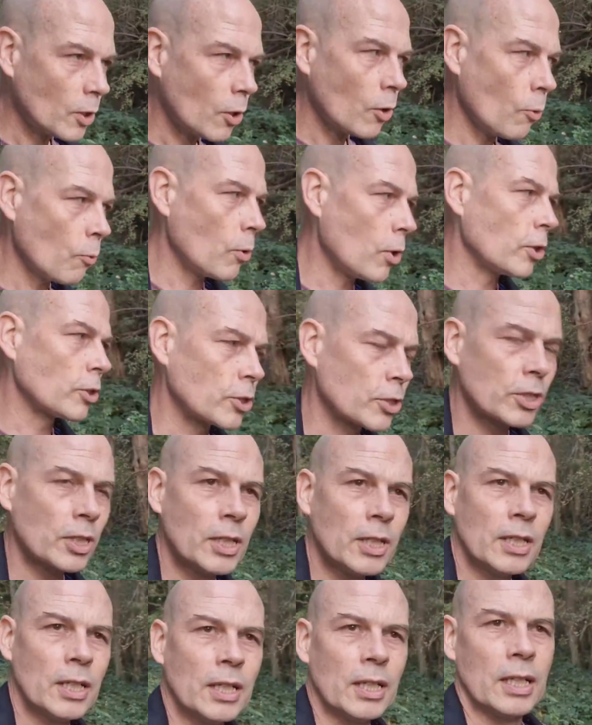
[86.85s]
was
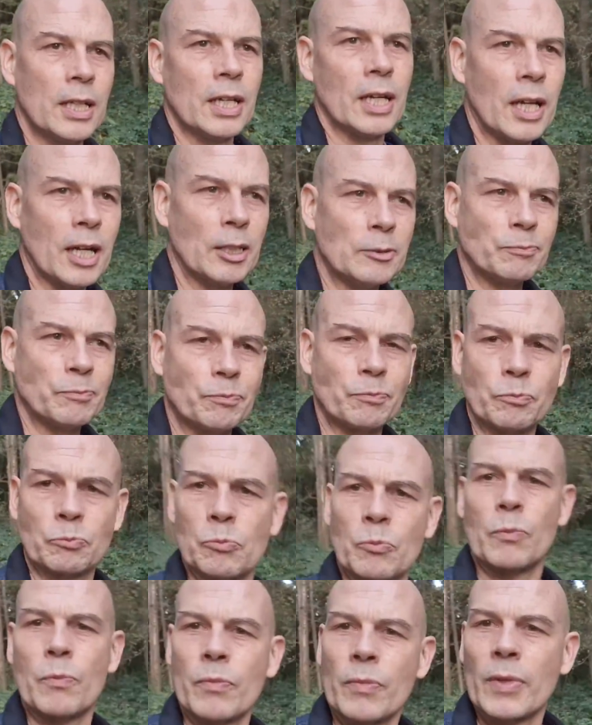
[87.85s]

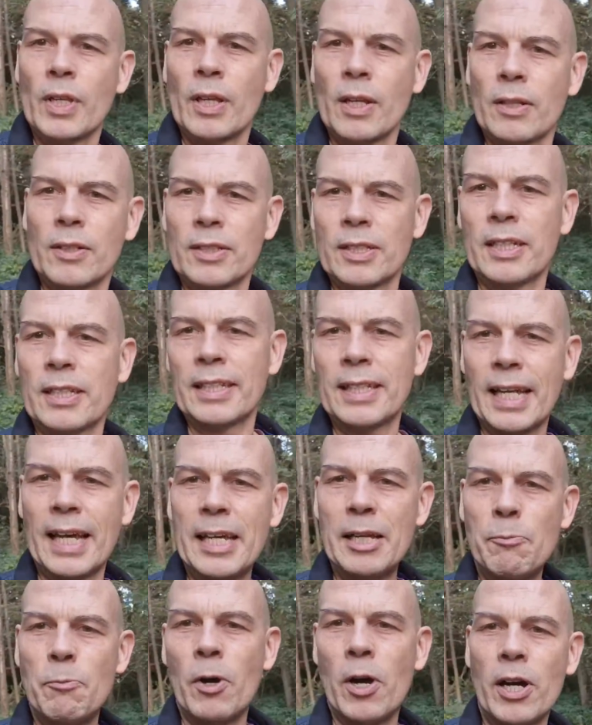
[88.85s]
that
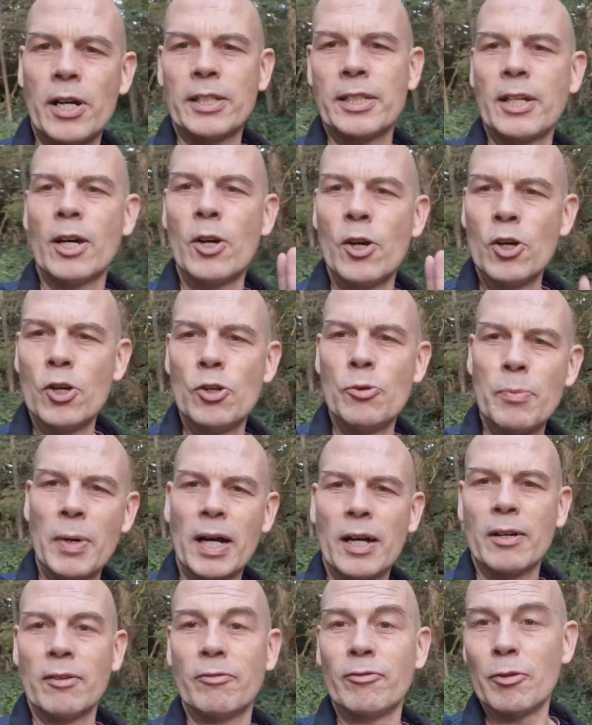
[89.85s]
they were the
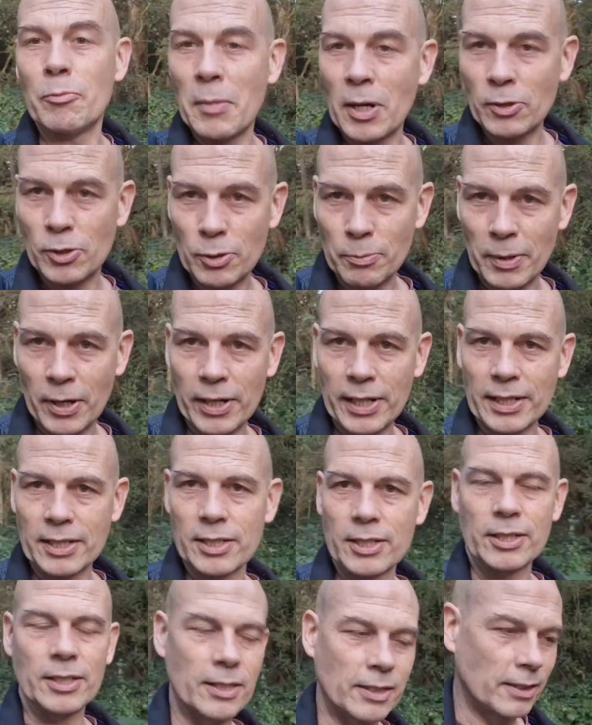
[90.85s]
Uber for
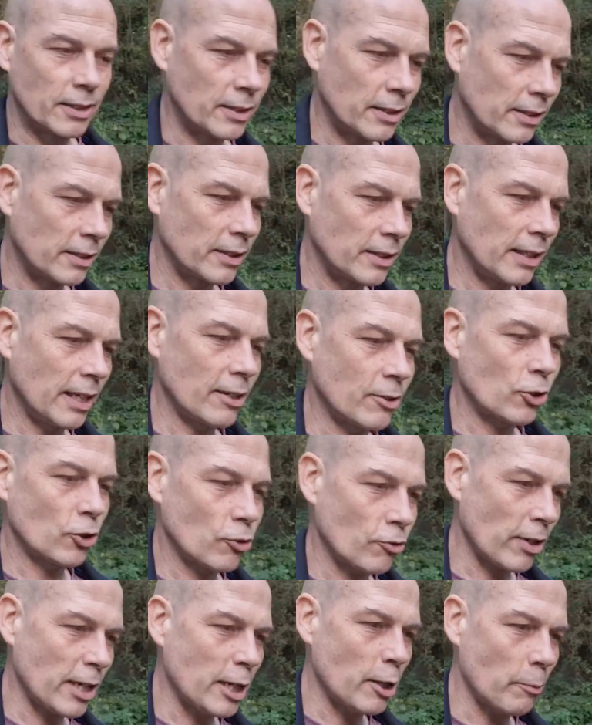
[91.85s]
motorbikes. Now,
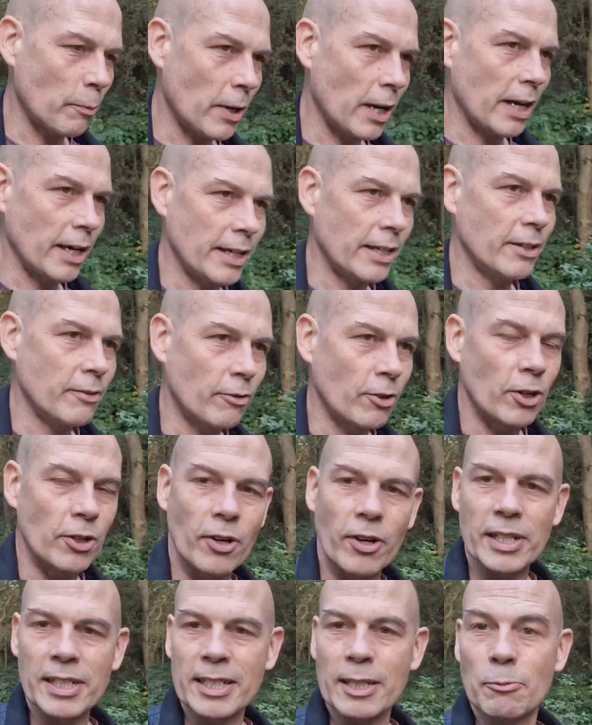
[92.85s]
straight away, you've got an
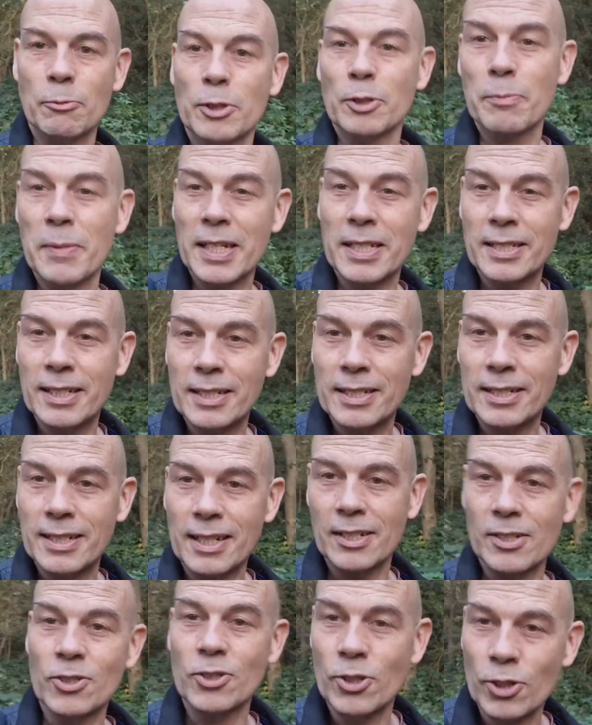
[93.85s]
idea what the business
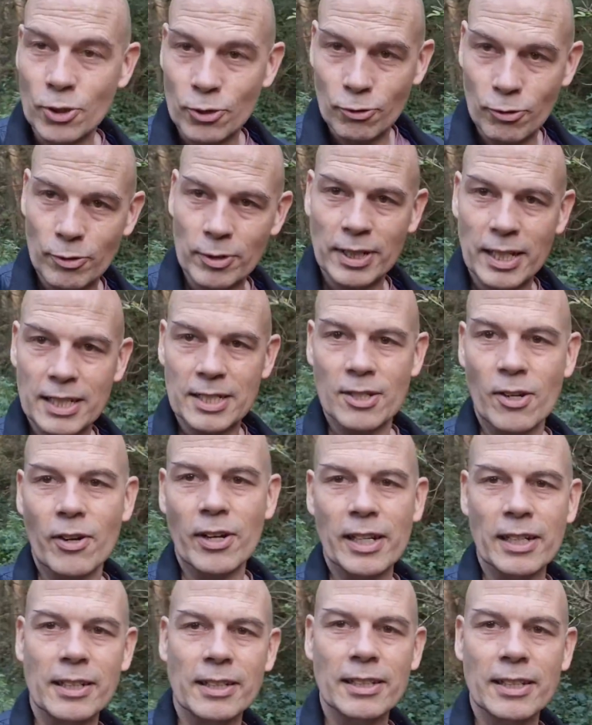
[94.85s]
does just from their
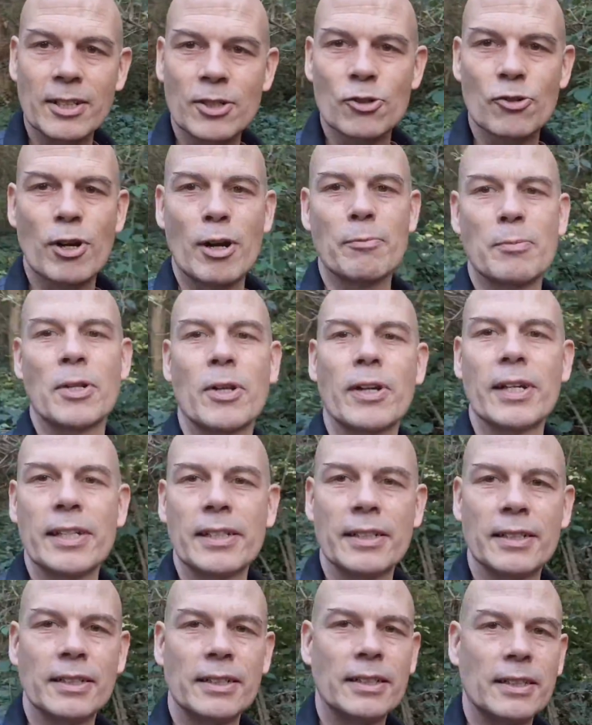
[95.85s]
title and their strapline.
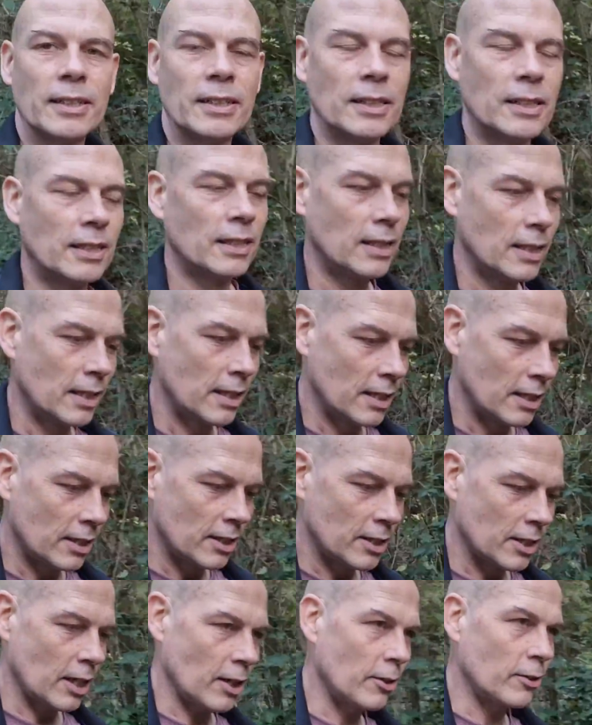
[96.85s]

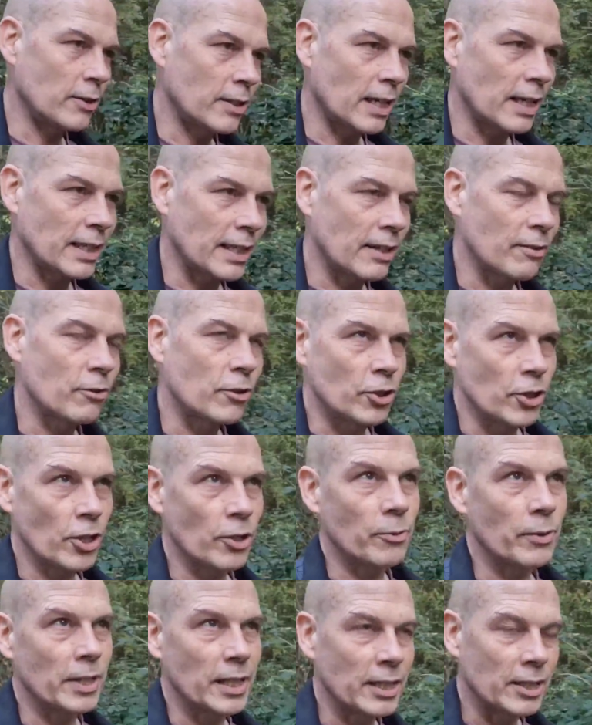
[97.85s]
So that gives
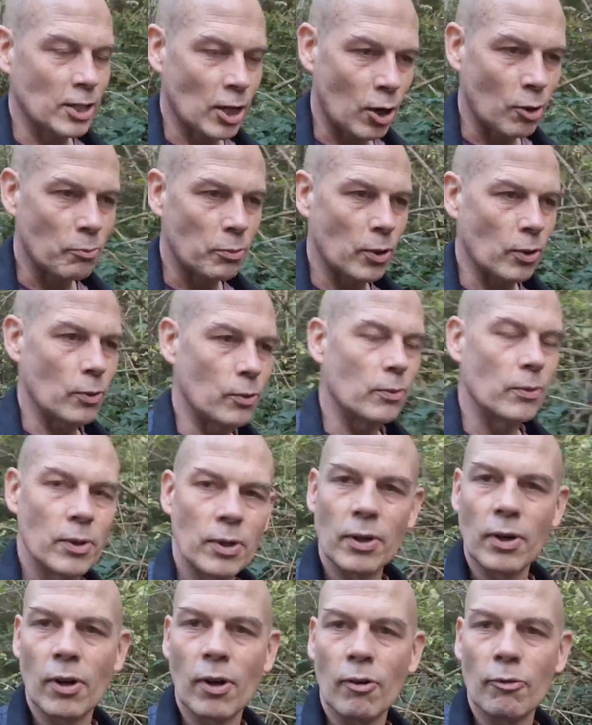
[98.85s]
you an example
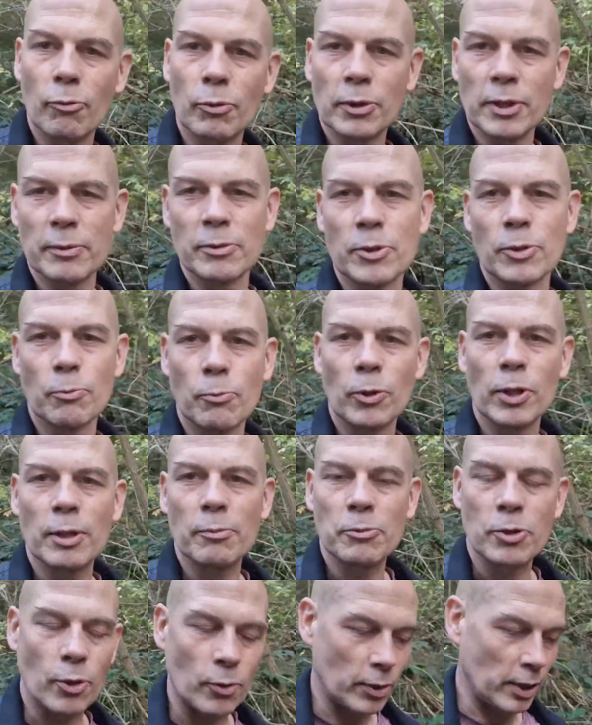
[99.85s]
of what I'm
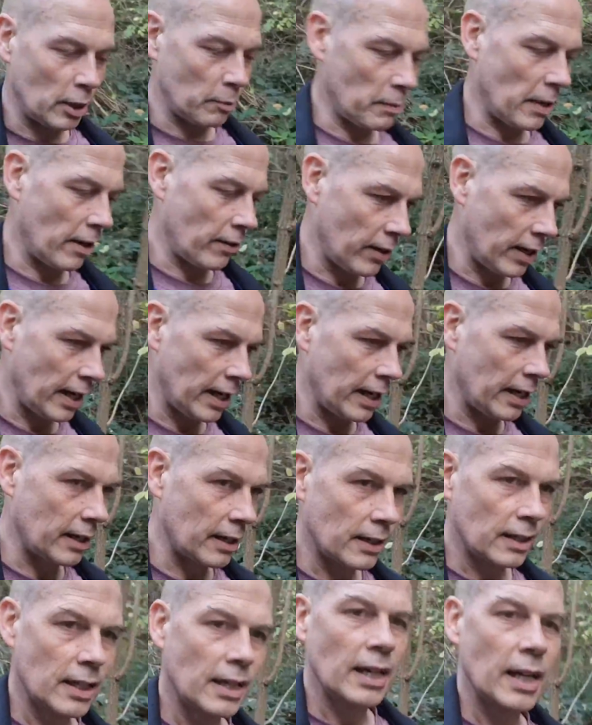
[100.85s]
talking about here.
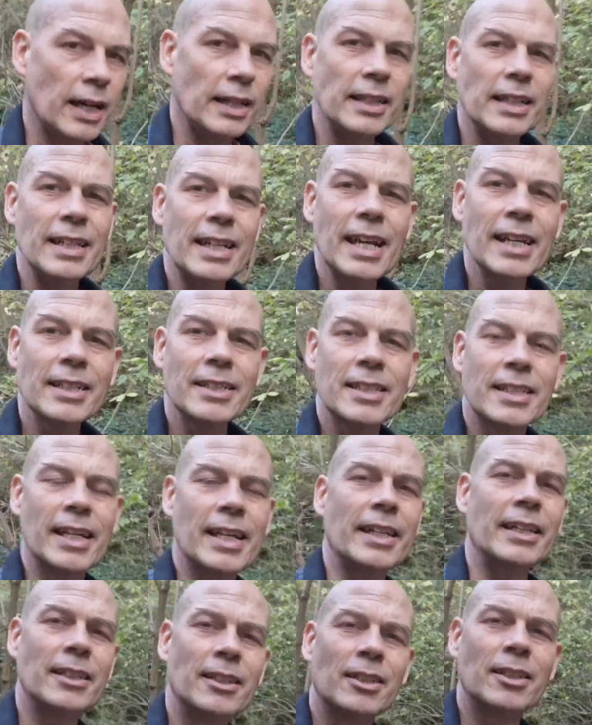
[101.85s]
And the next thing